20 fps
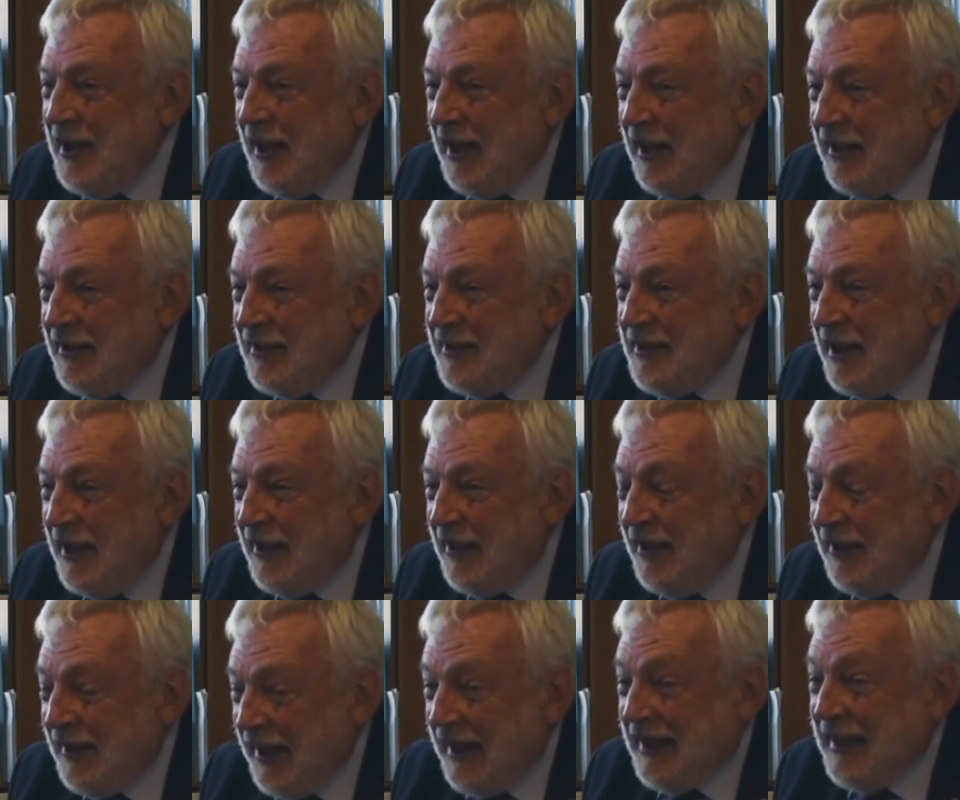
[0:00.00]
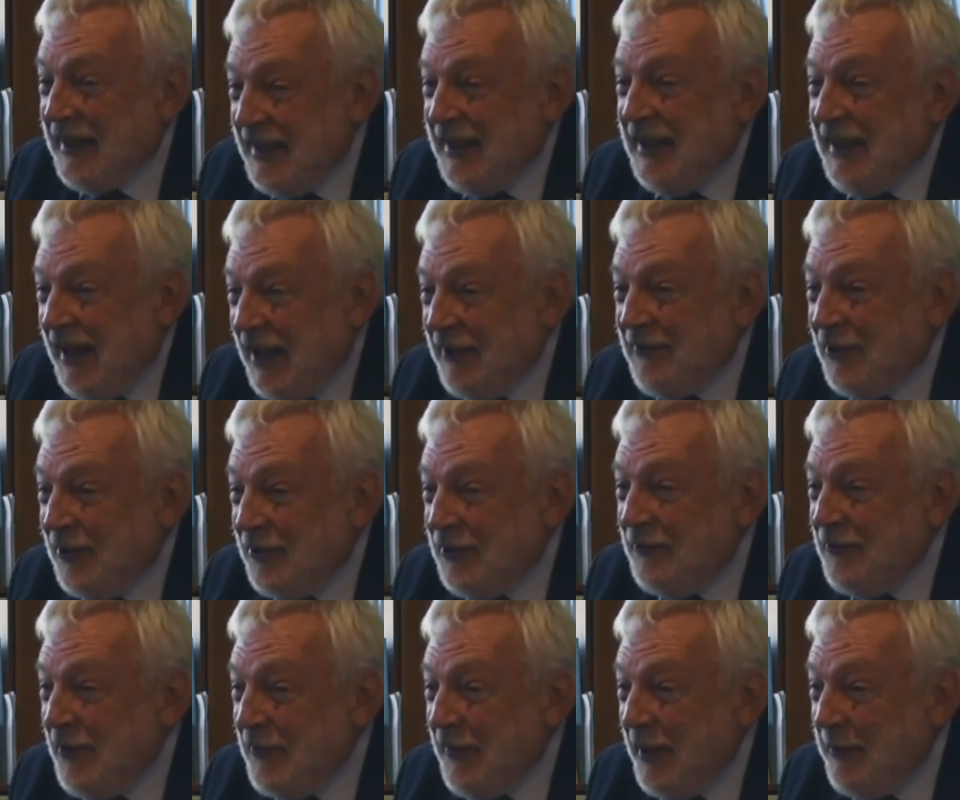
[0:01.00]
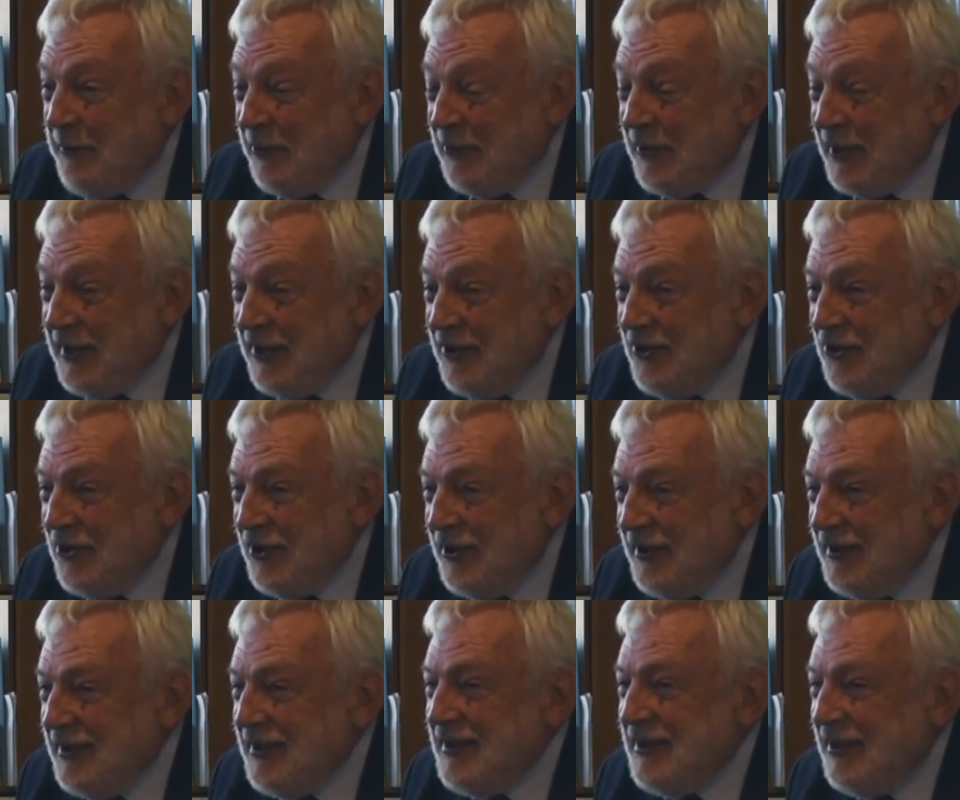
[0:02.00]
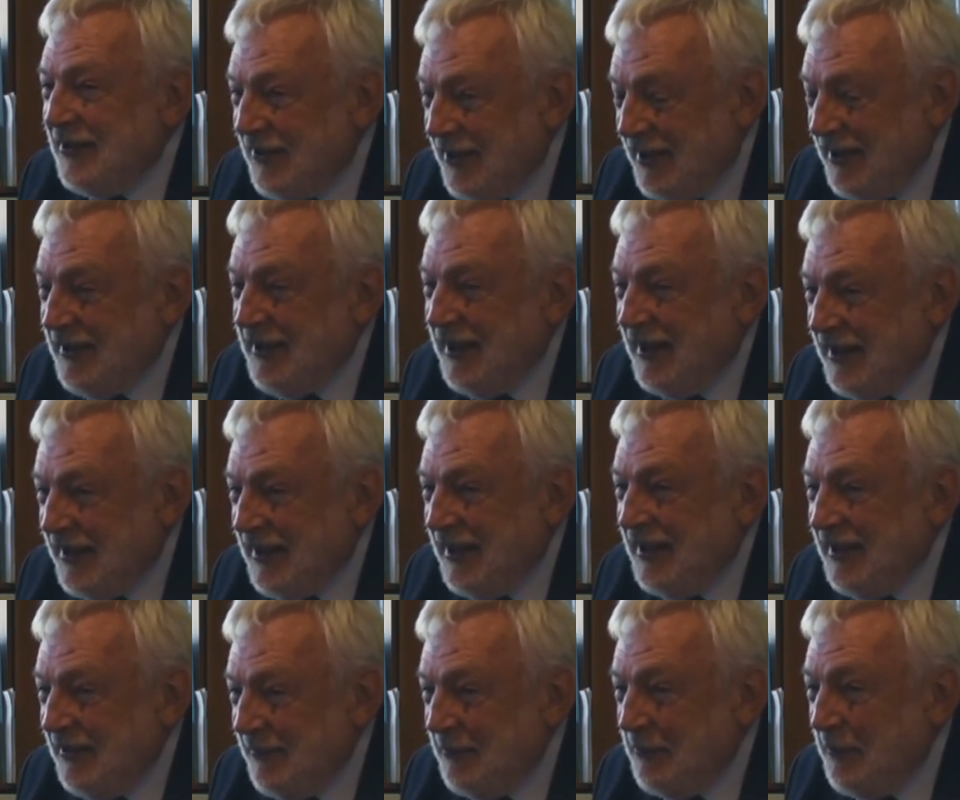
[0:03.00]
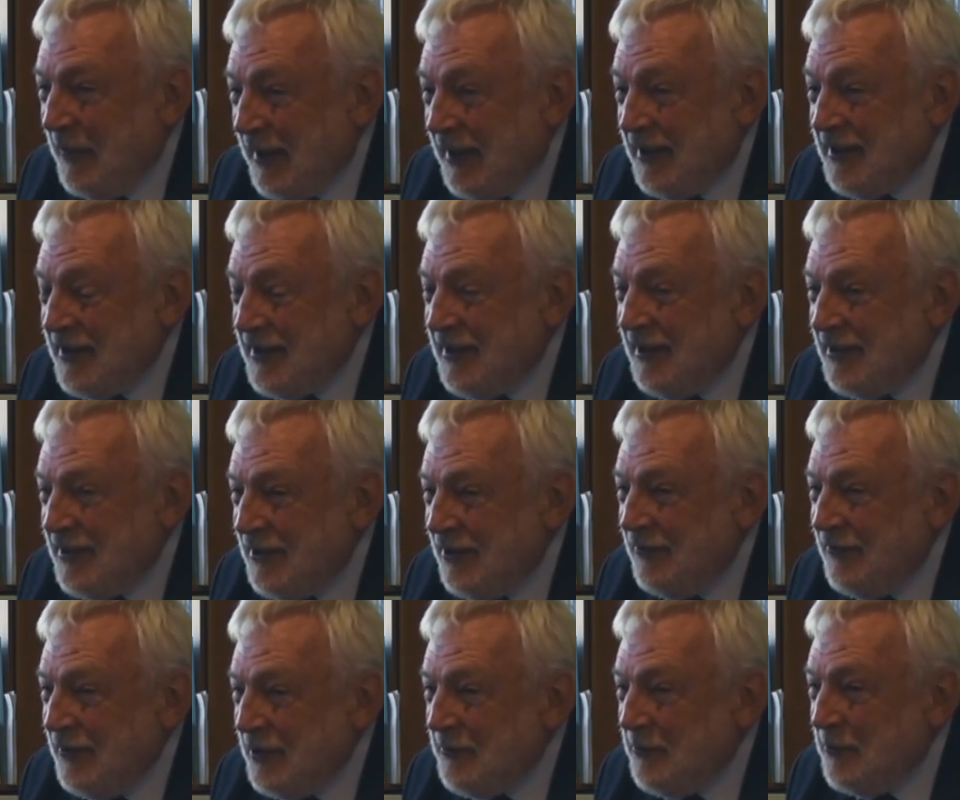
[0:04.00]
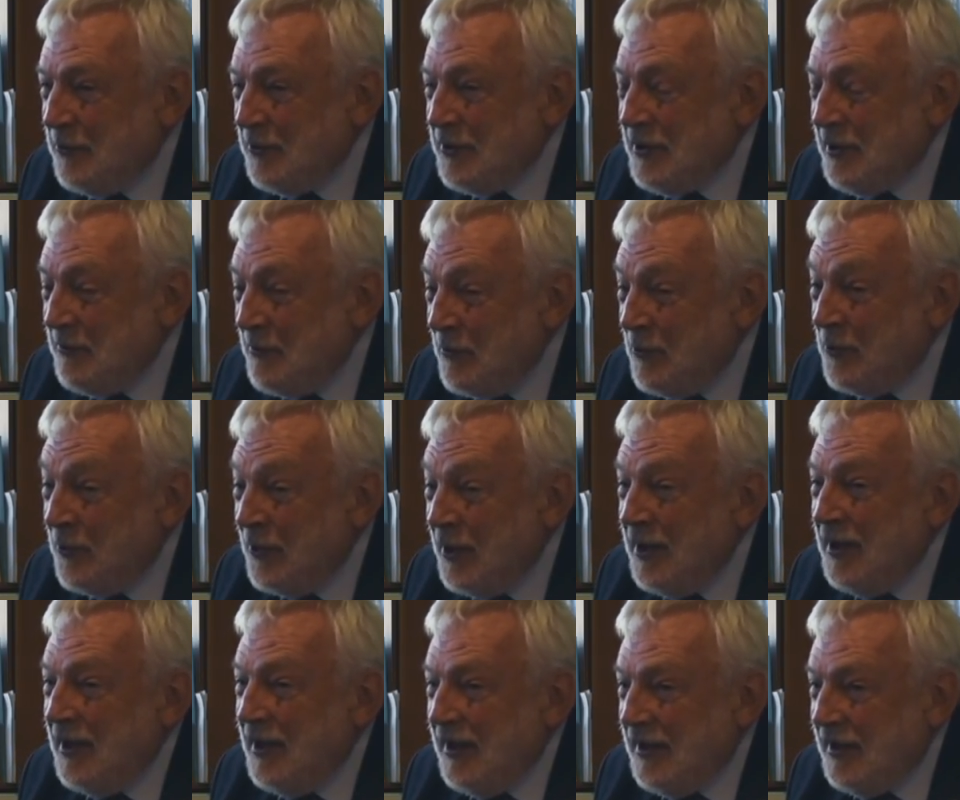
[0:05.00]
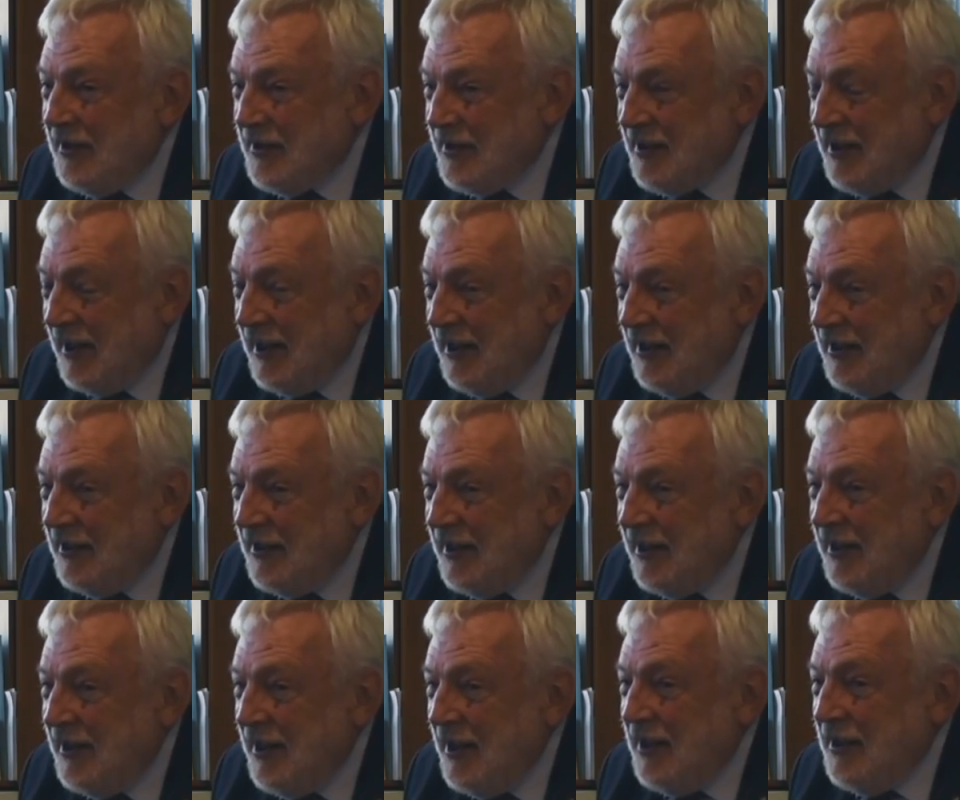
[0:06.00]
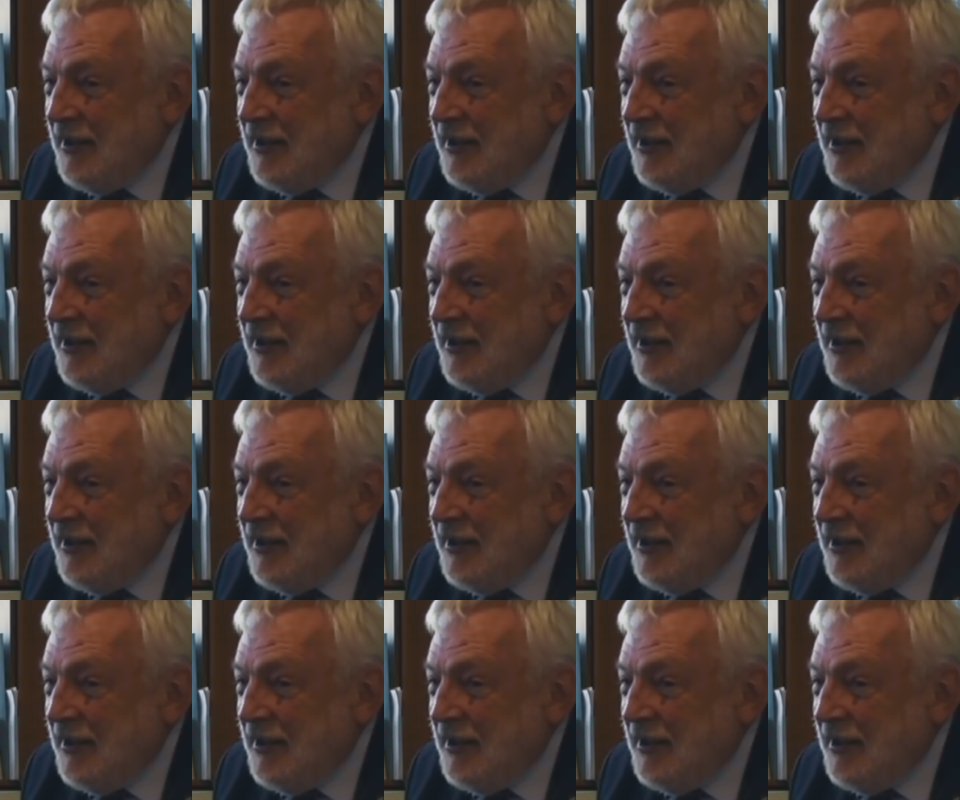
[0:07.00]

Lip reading: Others have a lot of evaporation, so that makes the surface water more saline.